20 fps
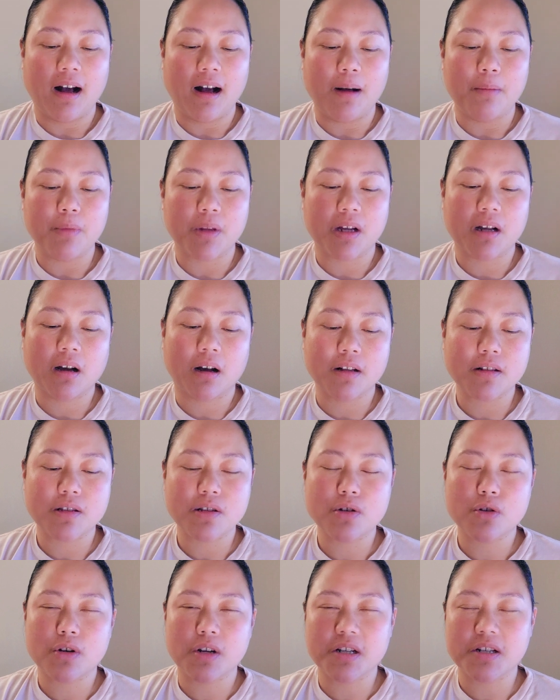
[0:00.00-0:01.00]
the
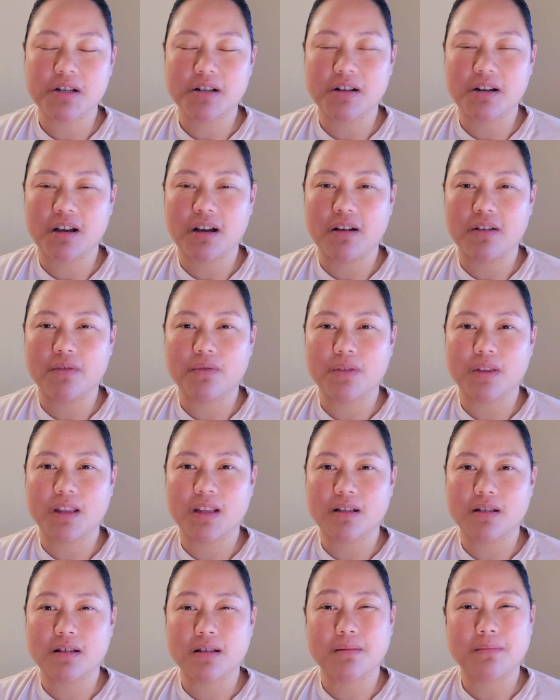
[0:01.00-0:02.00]
concentration of
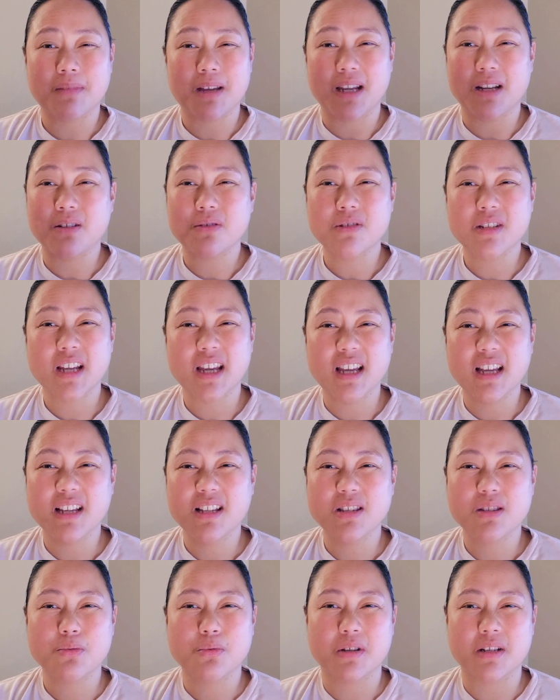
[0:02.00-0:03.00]
the tomato
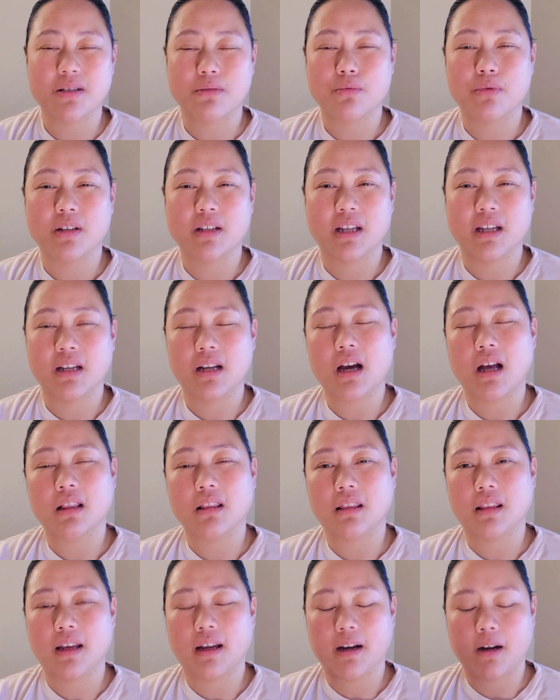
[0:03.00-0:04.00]
taste was really not
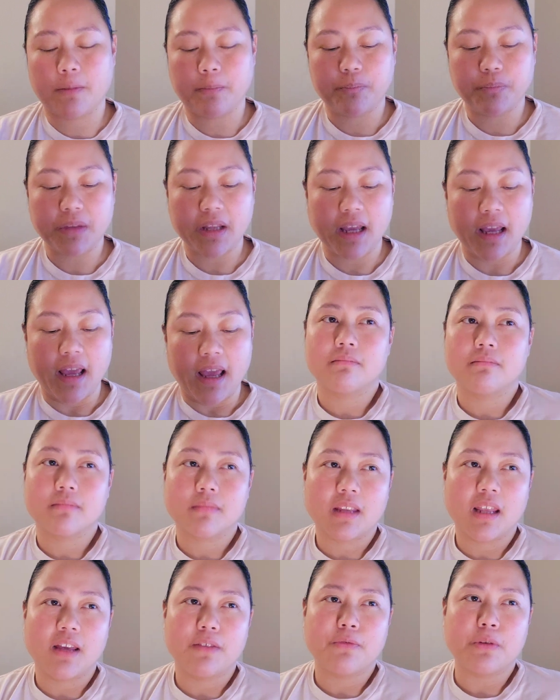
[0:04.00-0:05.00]
there.
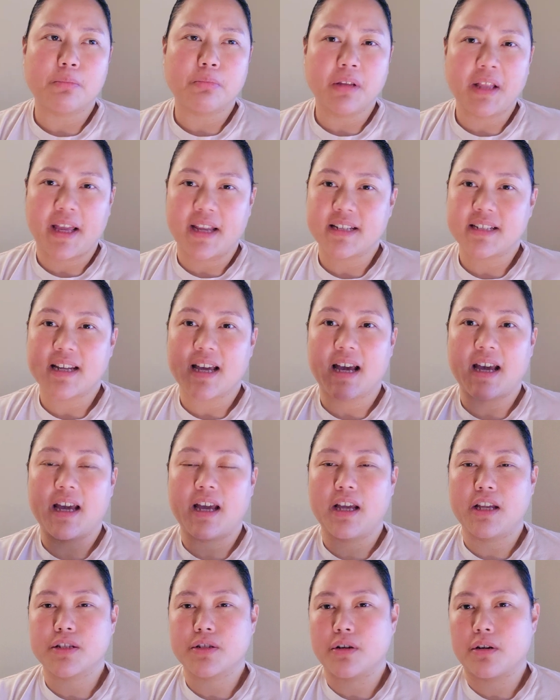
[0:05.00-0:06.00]
If a plant
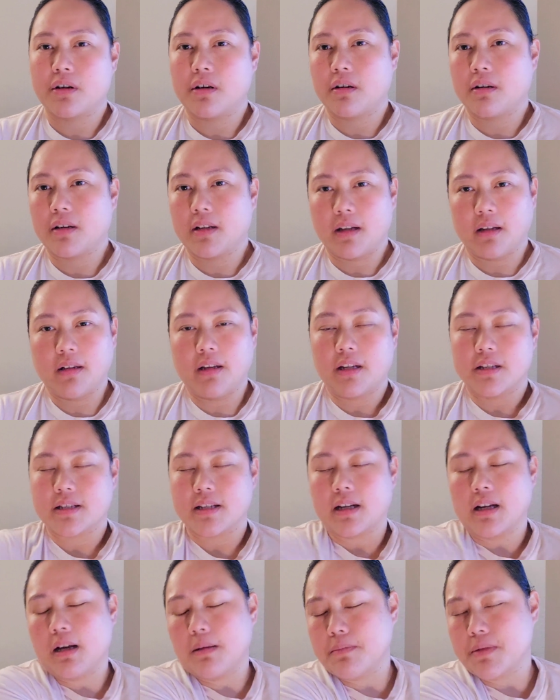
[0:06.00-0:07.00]
dies or
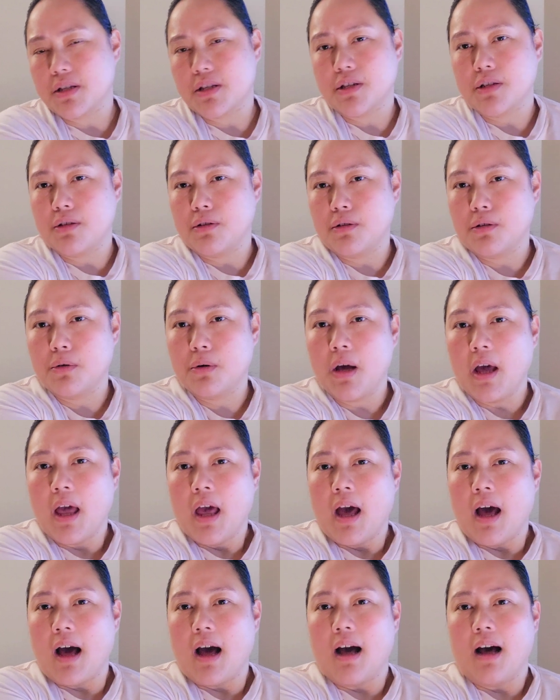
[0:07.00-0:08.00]
succumbs to
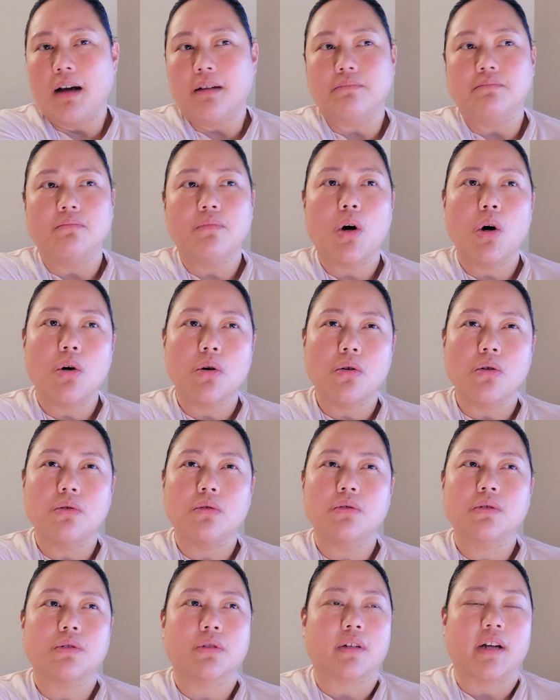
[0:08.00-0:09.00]

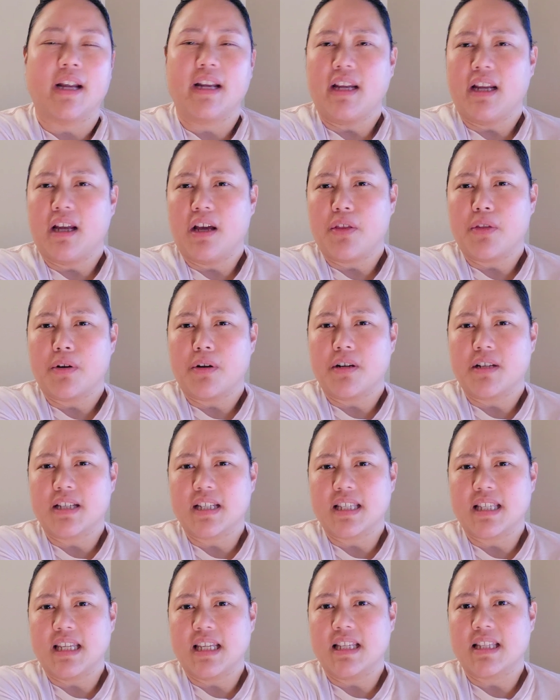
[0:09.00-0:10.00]
mold or any other
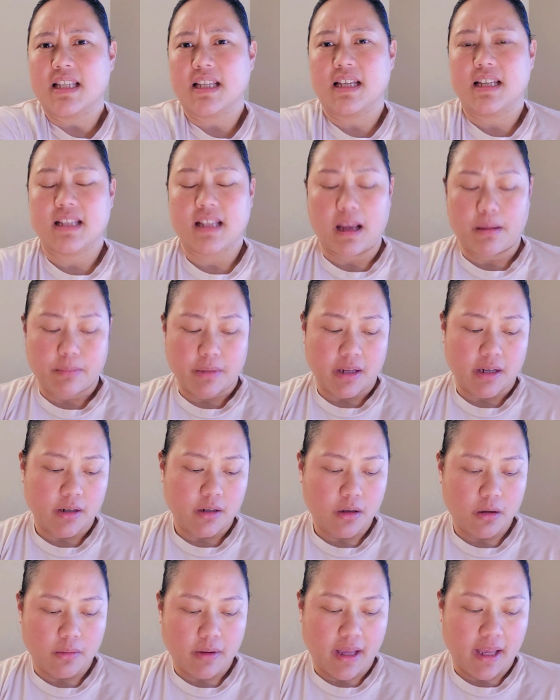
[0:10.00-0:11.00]
diseases, I'm going to
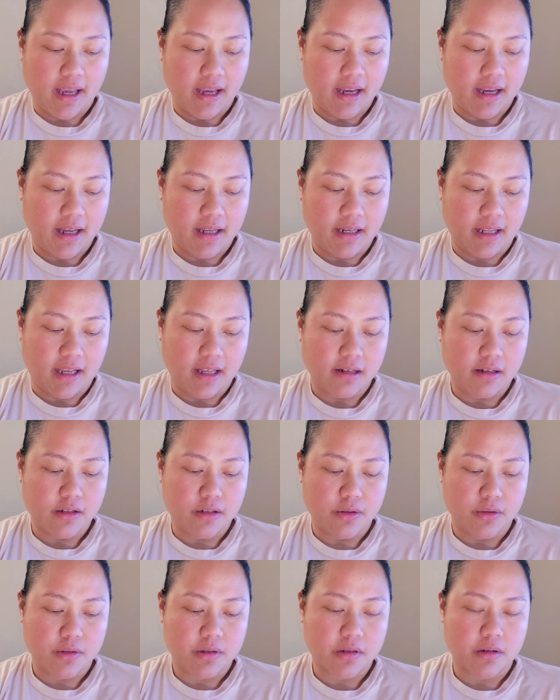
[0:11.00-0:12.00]
go ahead and
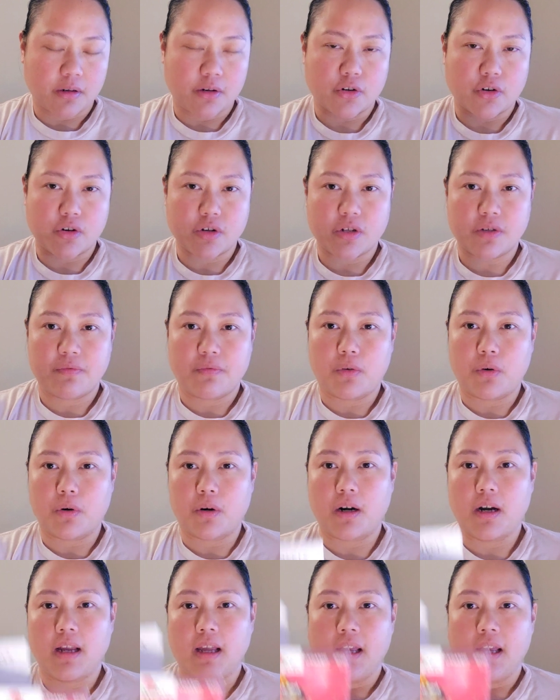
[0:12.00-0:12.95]
do starters for